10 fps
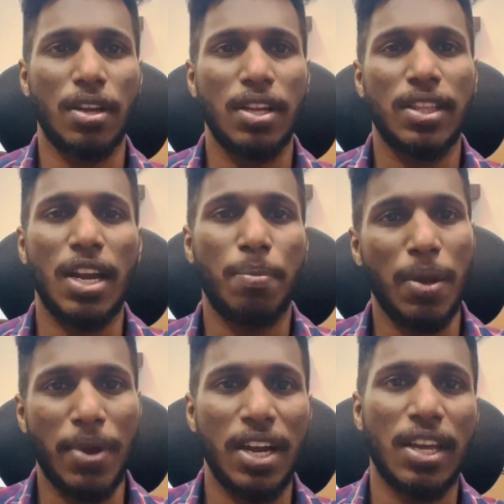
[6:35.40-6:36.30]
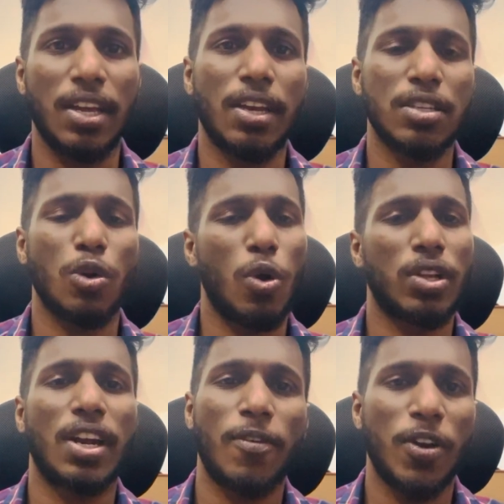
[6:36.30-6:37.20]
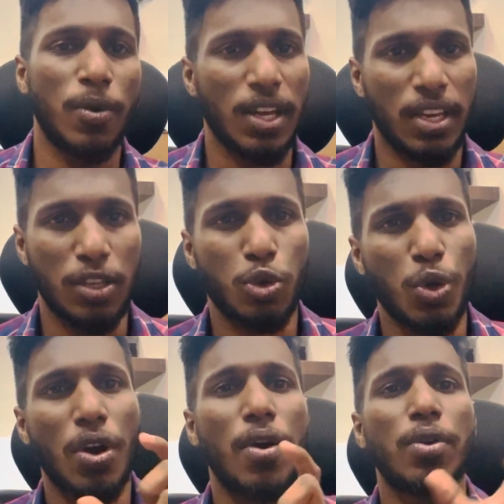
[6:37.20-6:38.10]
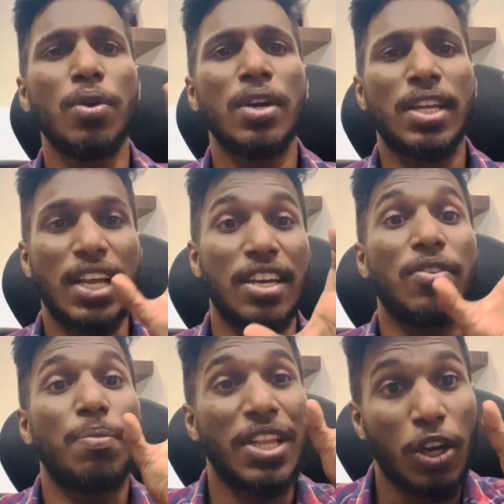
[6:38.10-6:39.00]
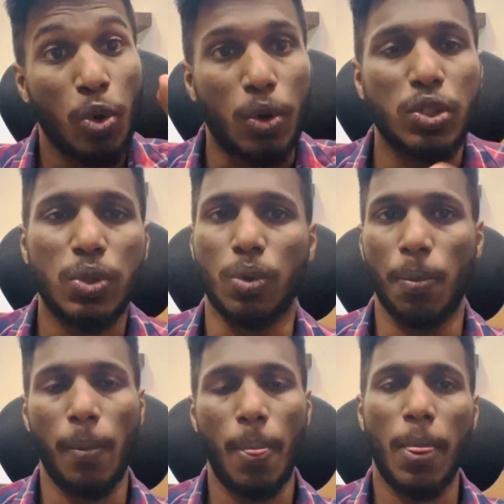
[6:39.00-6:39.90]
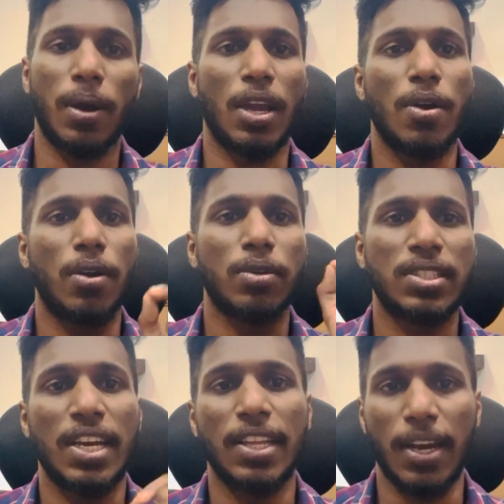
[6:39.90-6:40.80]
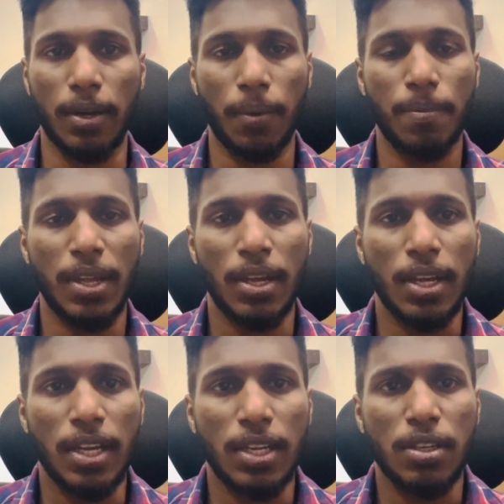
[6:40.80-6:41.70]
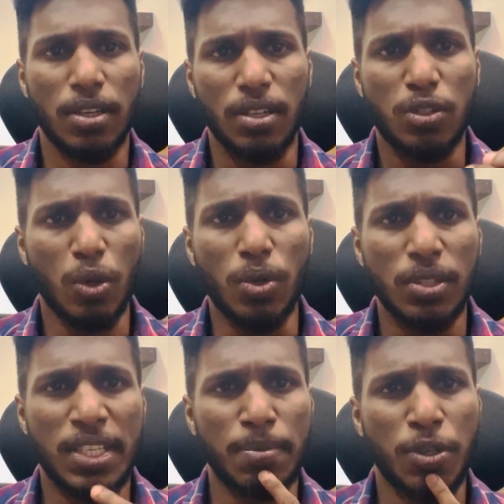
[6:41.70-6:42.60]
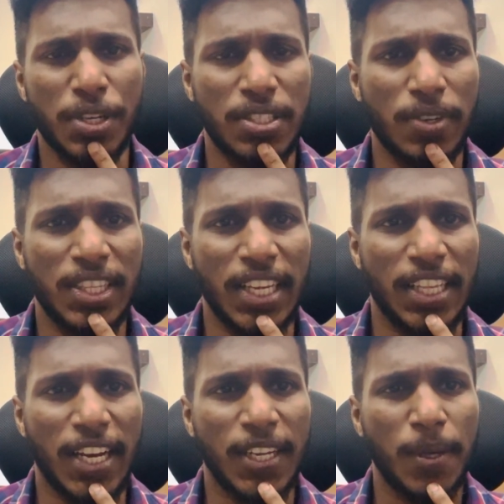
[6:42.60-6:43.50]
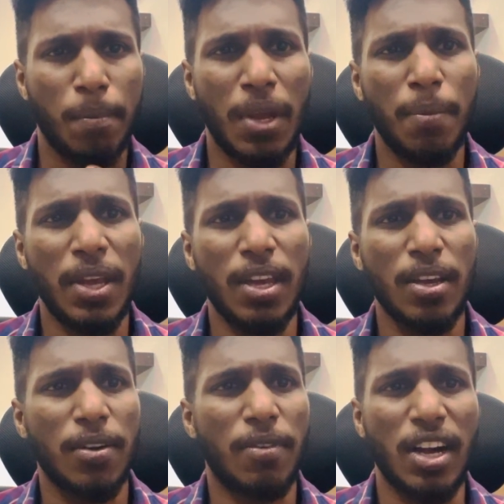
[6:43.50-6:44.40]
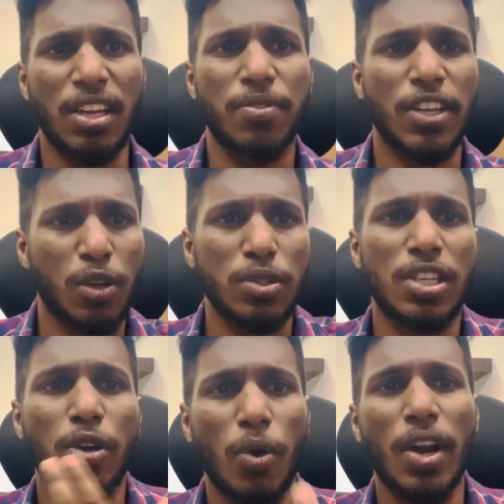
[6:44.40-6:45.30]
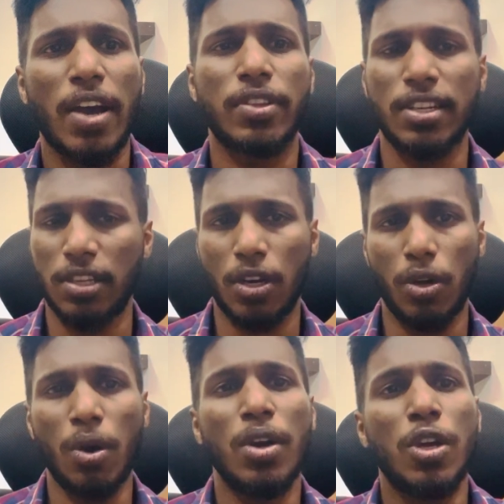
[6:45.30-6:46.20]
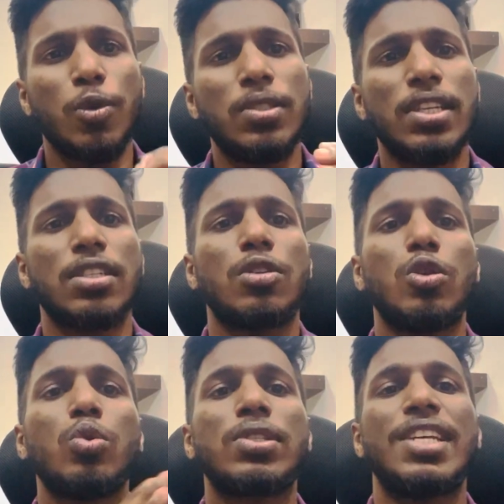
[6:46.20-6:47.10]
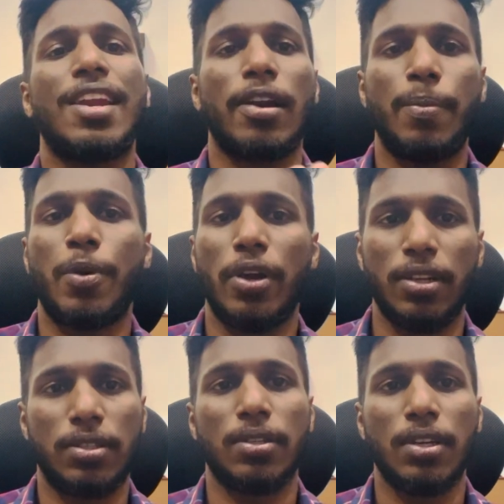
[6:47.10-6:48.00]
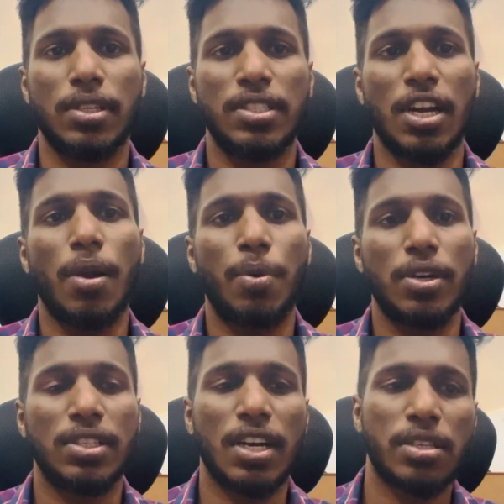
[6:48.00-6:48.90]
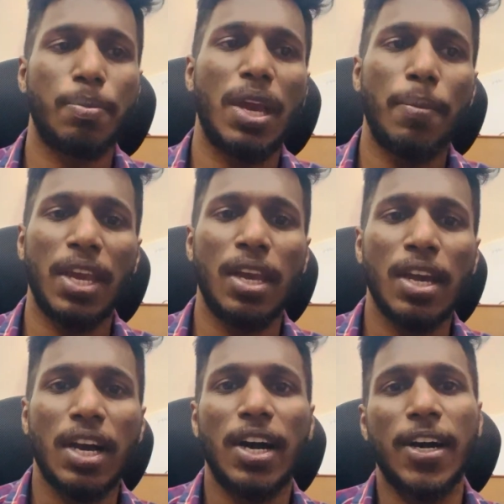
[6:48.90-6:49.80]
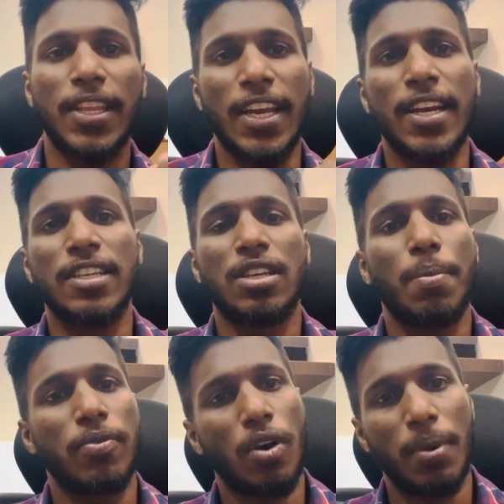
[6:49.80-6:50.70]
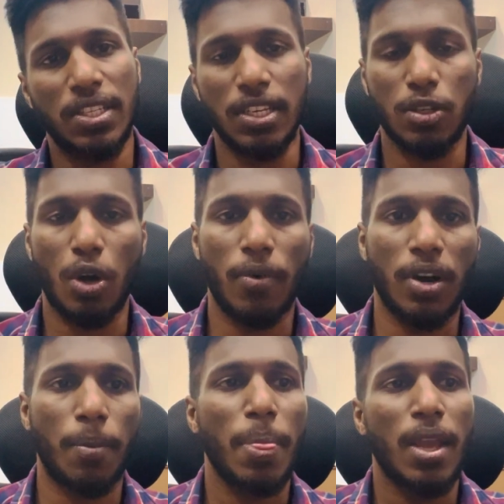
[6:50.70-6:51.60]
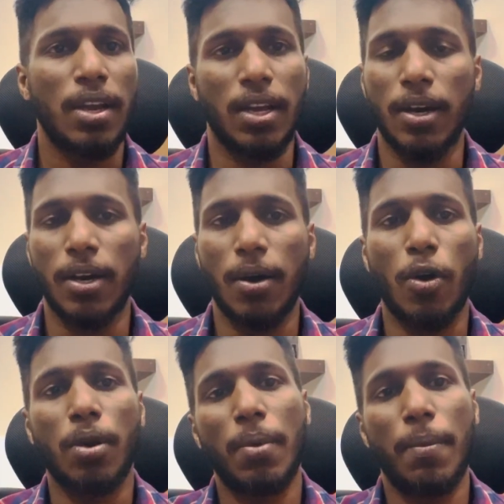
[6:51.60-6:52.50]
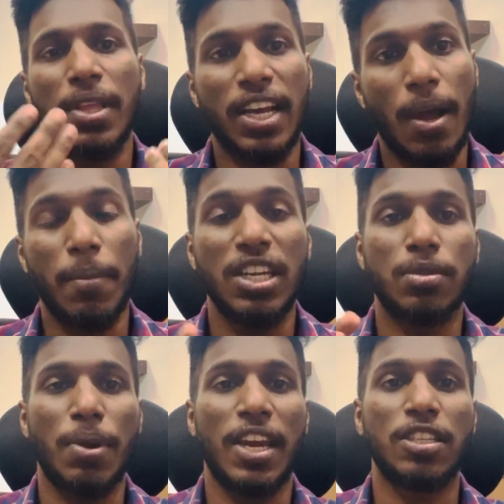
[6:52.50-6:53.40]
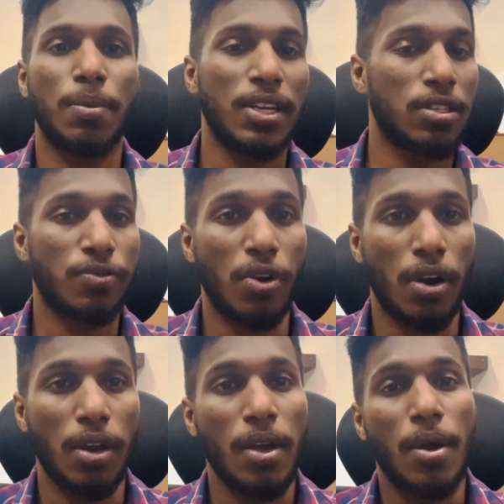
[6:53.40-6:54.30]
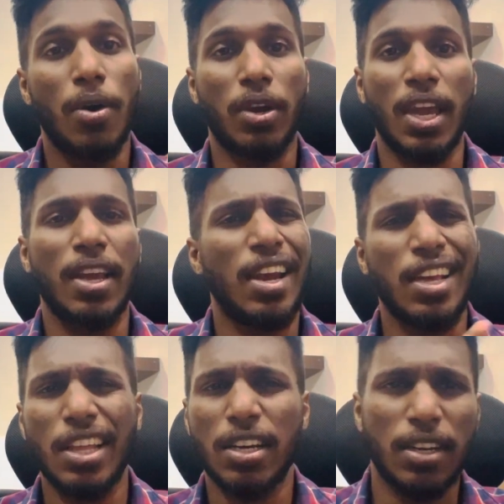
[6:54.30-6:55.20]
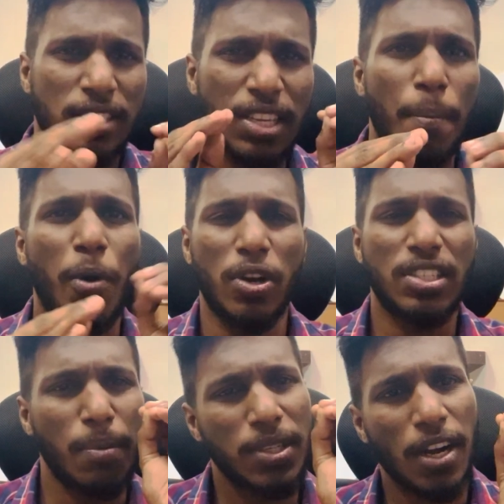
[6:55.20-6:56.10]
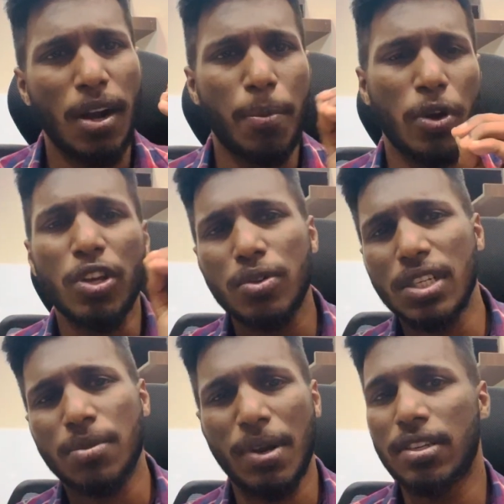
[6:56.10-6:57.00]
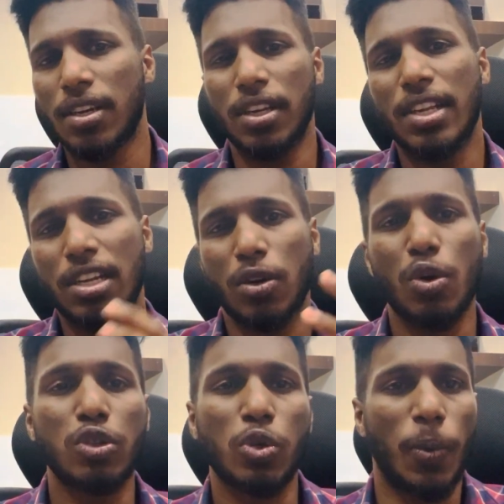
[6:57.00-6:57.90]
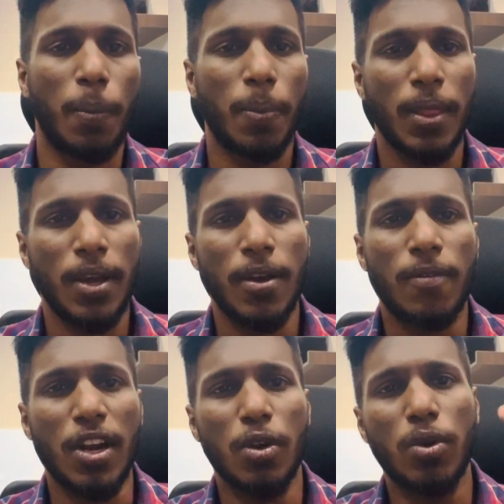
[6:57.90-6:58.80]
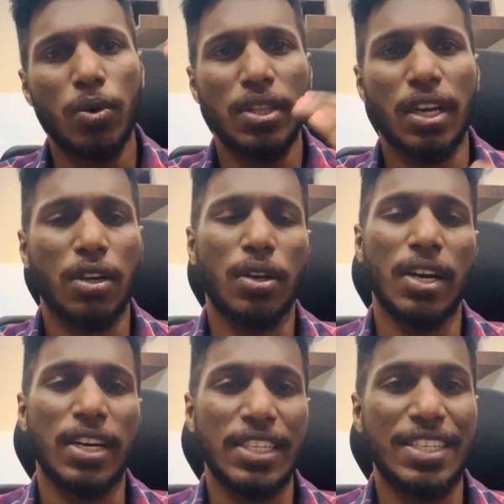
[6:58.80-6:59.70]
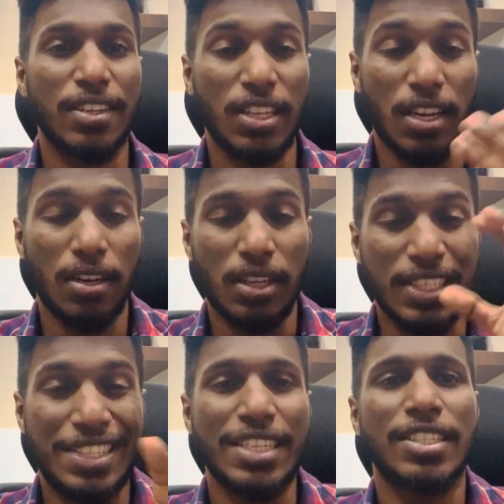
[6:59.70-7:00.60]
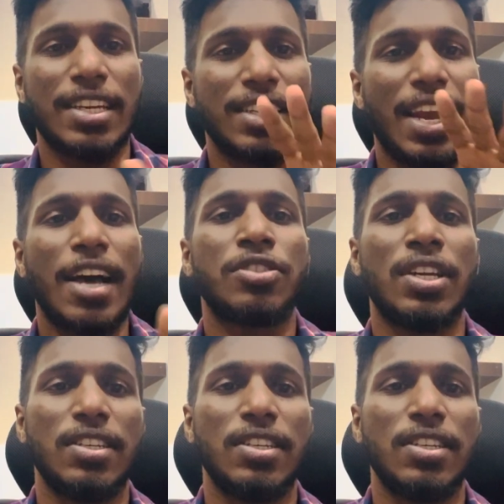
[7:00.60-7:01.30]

that PBIT increase or the revenue decrease. So you have to, that will be the cost too. Okay, you have to state that. So some students will think that maybe what if the question don't have that scenario, you just use general points, just maybe the industry performance is lower, or maybe the company's management is fault, okay, like that, some point, some general point you just mention it, that opposed to. What you do in the then the sixth stage, the last stage